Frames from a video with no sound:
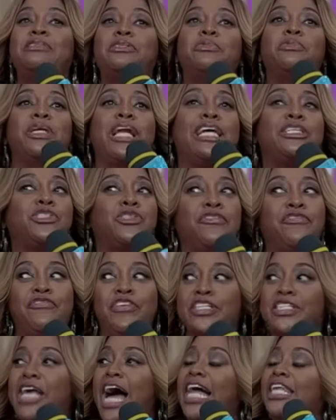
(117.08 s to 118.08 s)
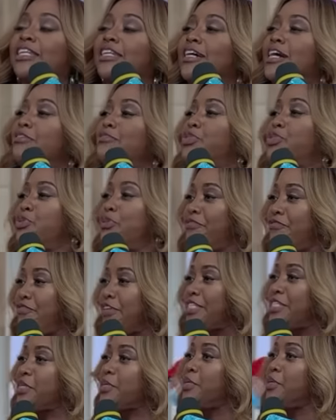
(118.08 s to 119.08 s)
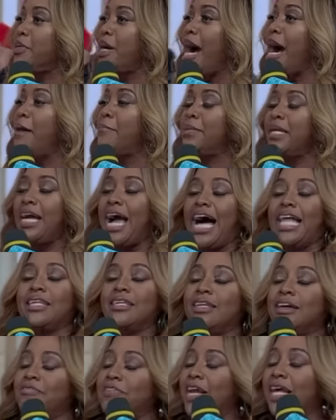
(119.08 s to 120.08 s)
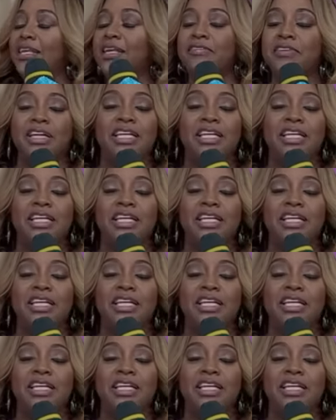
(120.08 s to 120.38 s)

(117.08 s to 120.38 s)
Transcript: When I do physical, I love doing physical comedy. I love it. I love it.